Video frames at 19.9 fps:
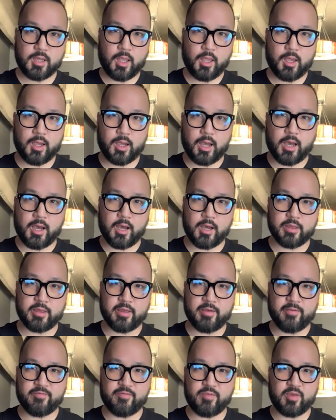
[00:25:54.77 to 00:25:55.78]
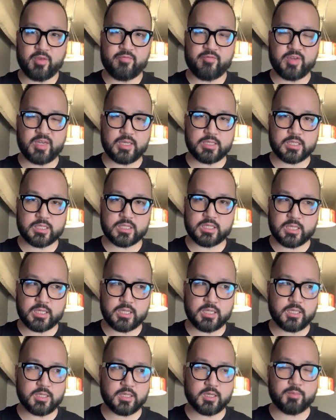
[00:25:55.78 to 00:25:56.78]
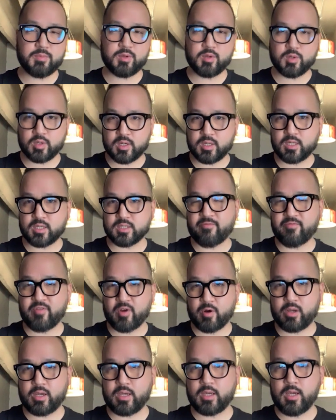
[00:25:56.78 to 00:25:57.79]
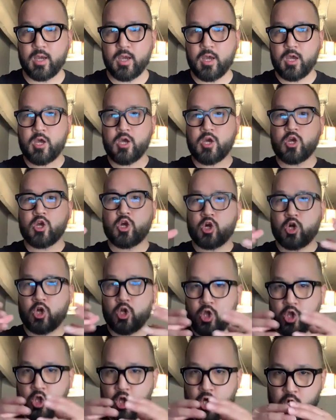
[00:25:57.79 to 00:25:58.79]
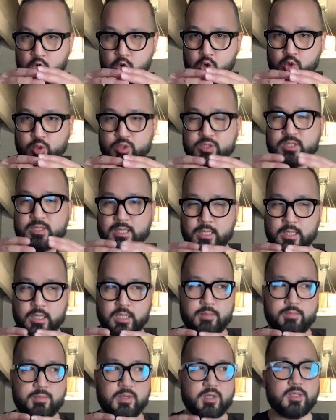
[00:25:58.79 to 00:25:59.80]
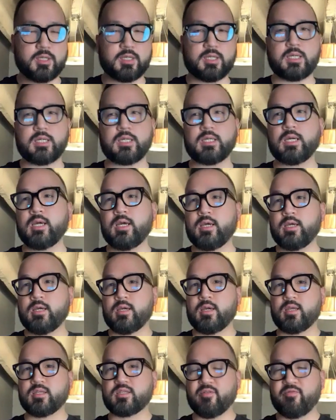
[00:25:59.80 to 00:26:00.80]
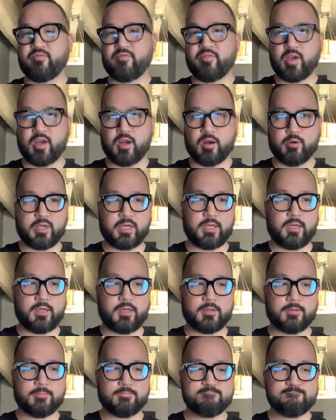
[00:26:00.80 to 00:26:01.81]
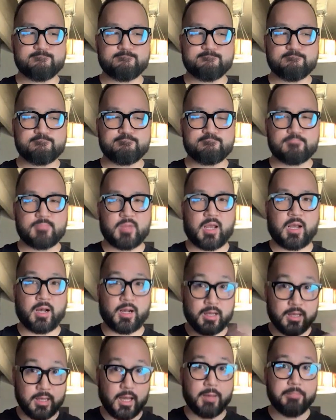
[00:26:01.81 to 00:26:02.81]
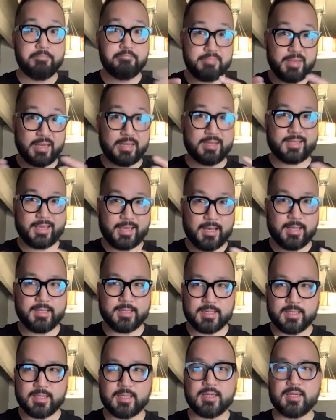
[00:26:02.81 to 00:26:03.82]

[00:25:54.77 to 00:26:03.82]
Uh, the, the V C community is a very close-knit community. It's a very club mentality.